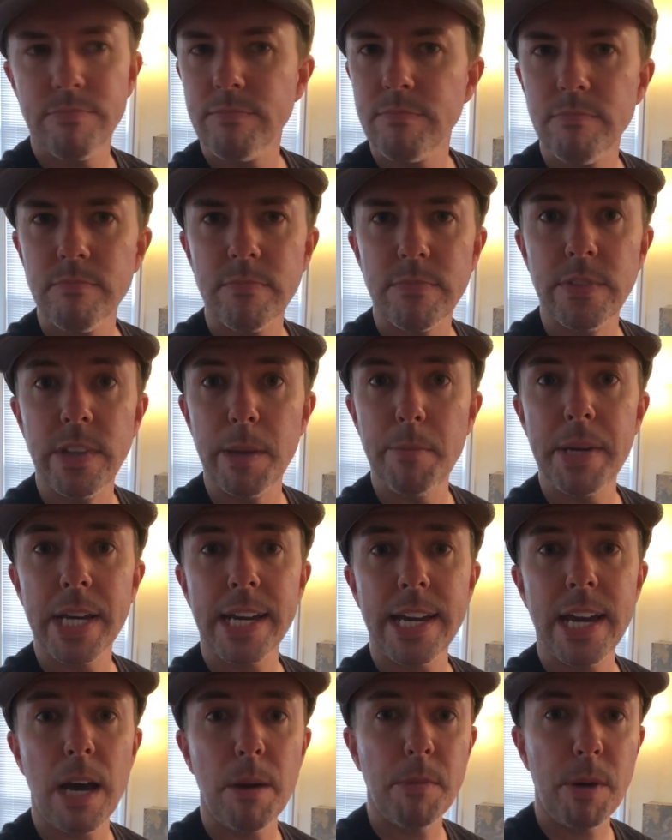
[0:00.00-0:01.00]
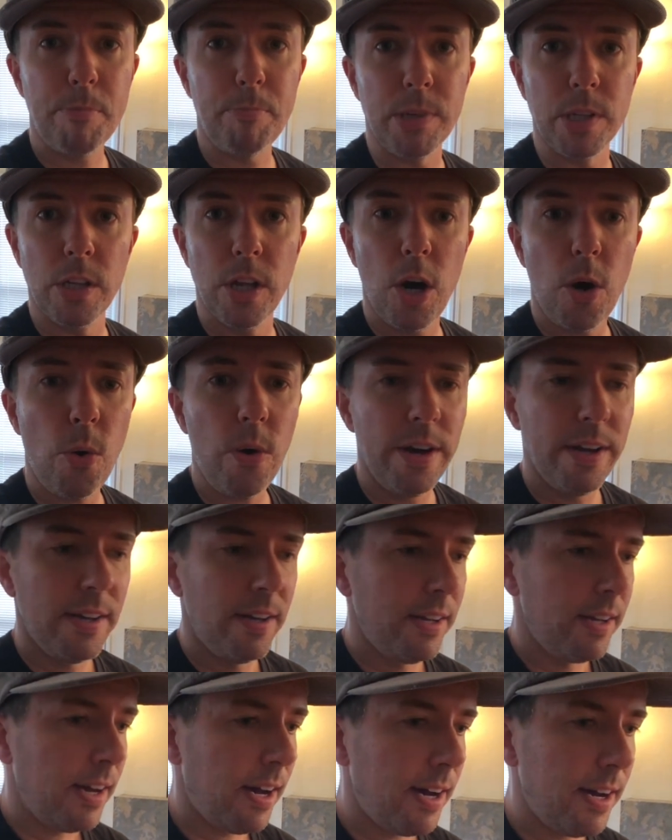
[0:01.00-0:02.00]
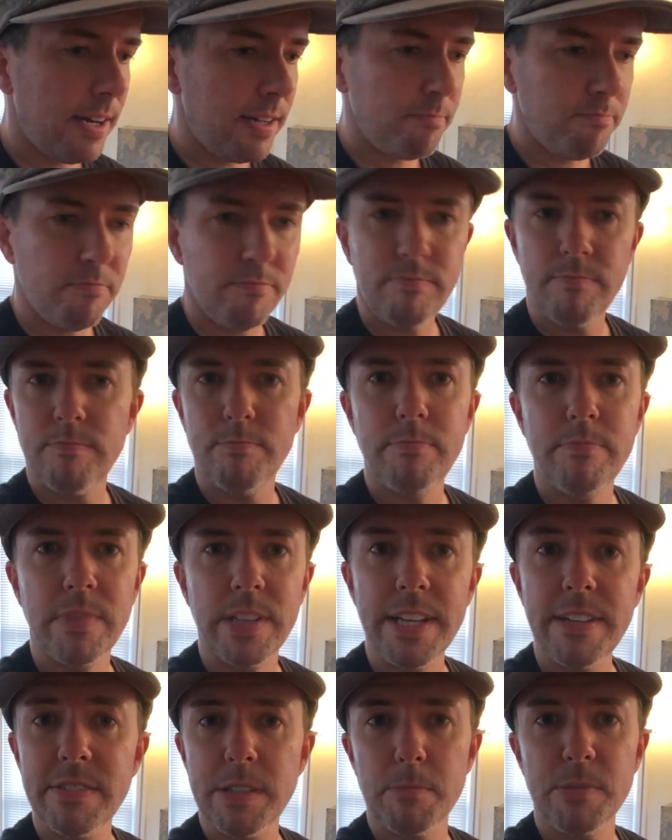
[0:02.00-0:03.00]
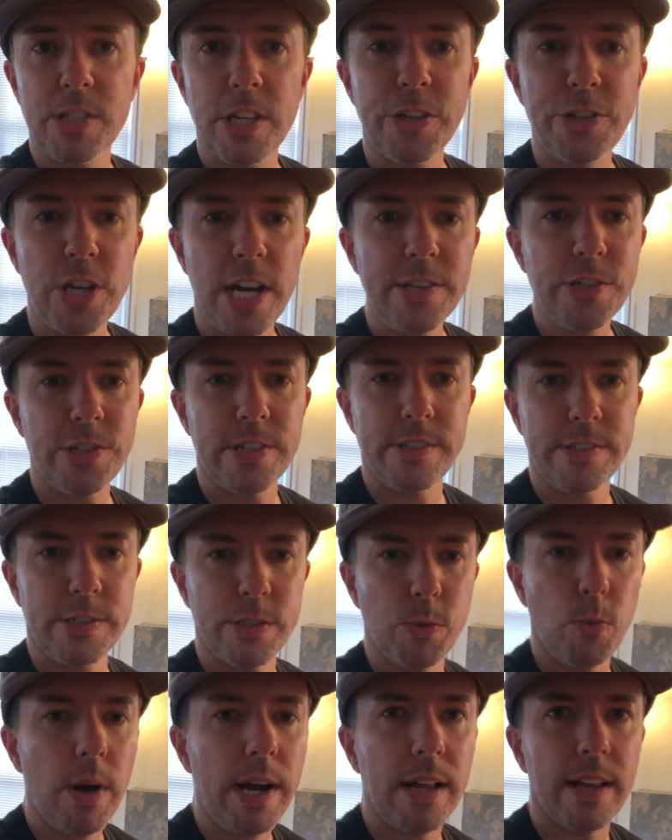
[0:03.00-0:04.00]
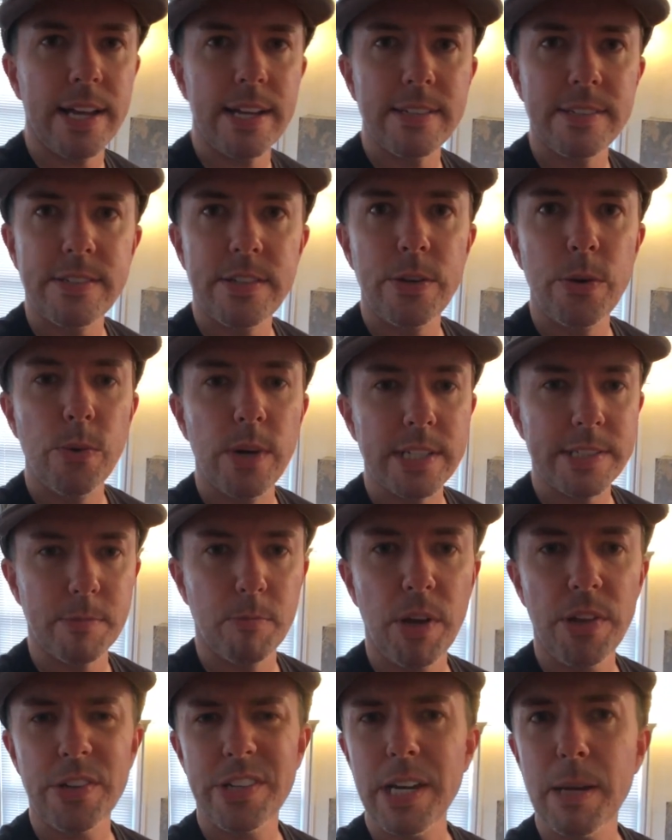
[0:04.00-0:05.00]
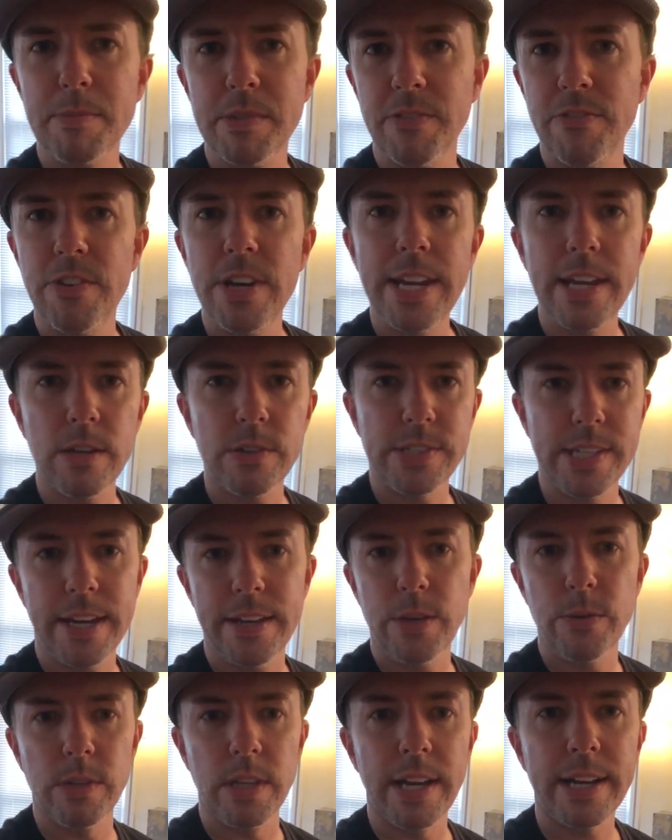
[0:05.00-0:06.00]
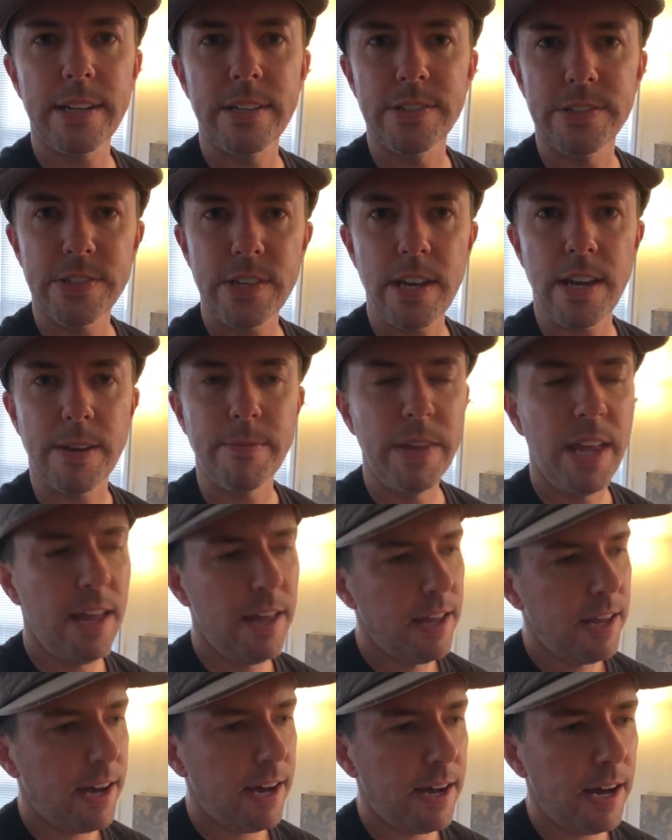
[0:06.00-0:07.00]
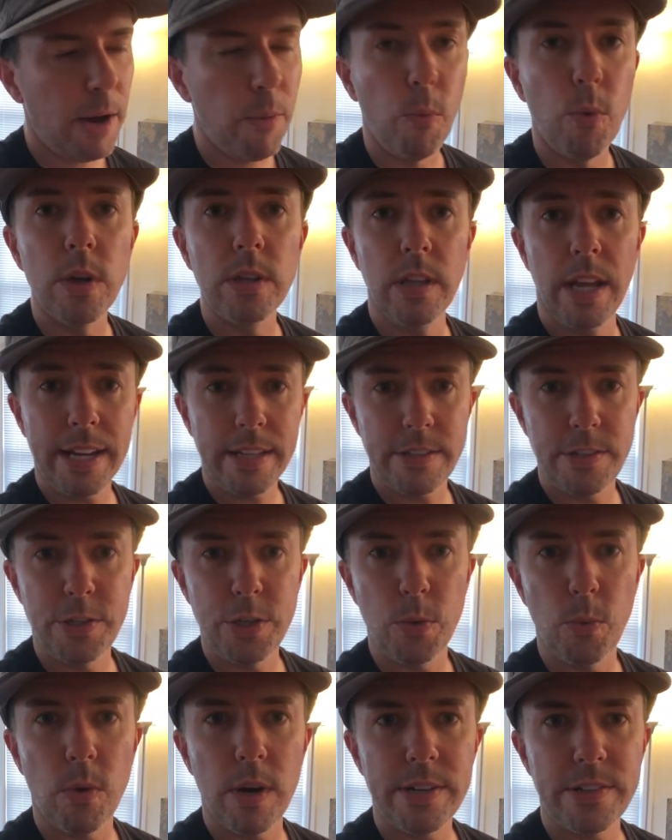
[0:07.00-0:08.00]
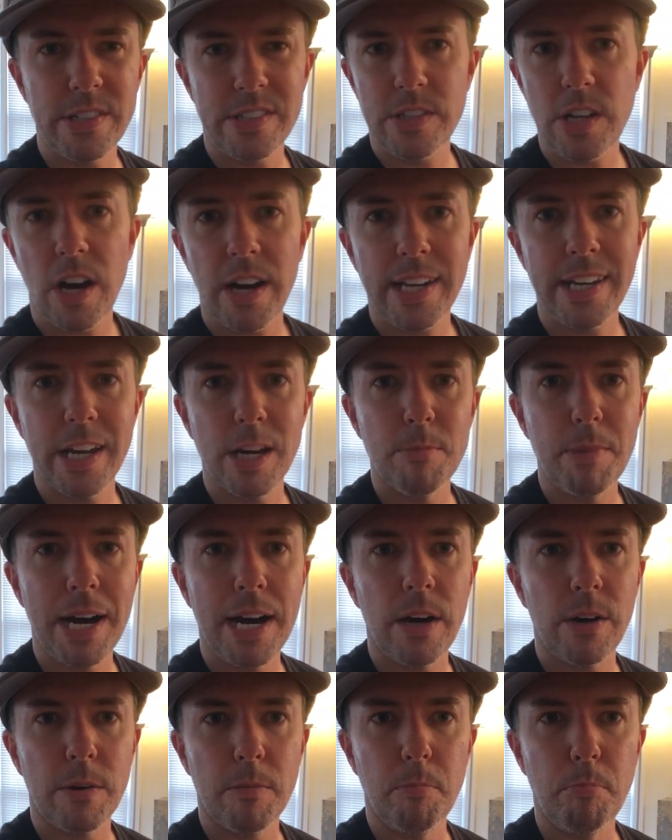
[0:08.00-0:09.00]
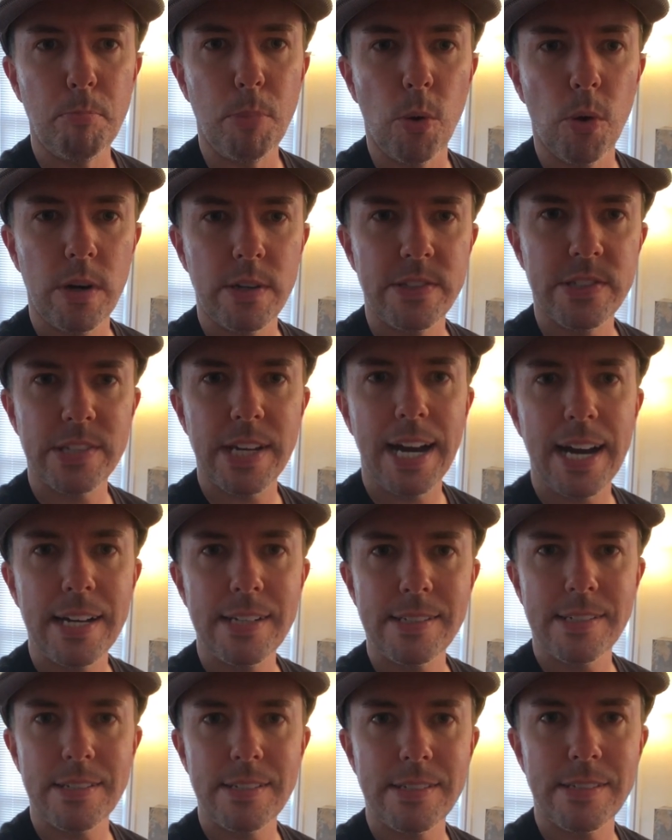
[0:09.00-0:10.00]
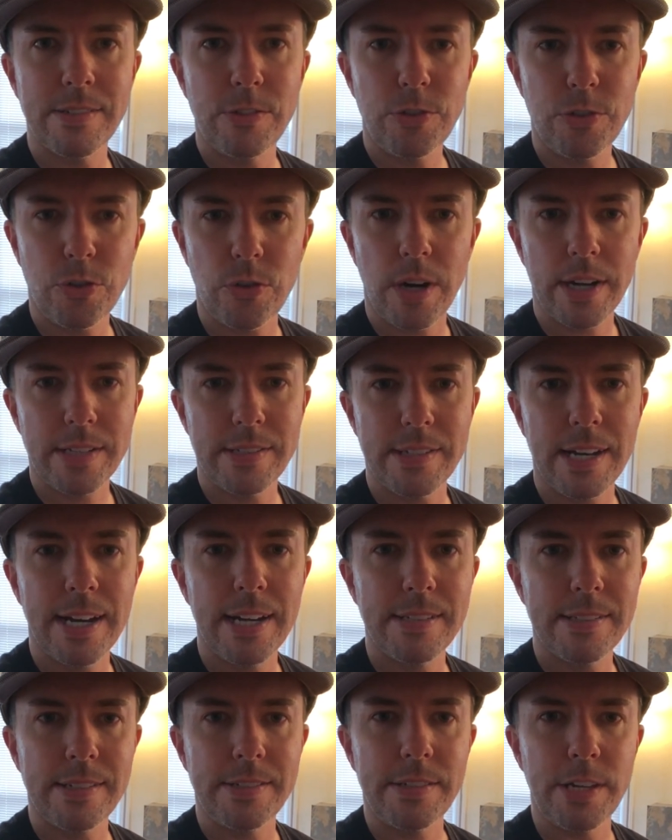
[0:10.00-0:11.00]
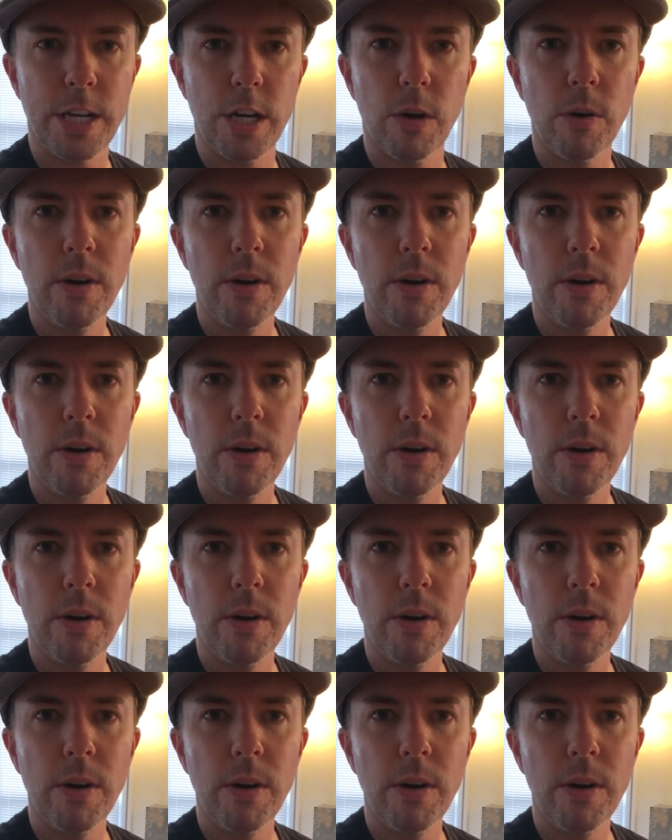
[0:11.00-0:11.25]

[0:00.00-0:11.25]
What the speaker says: leave me a comment below. Leave some suggestions as well as to some other types of videos that you would like to see. I would like to do one just talking about board sizes, truck sizes,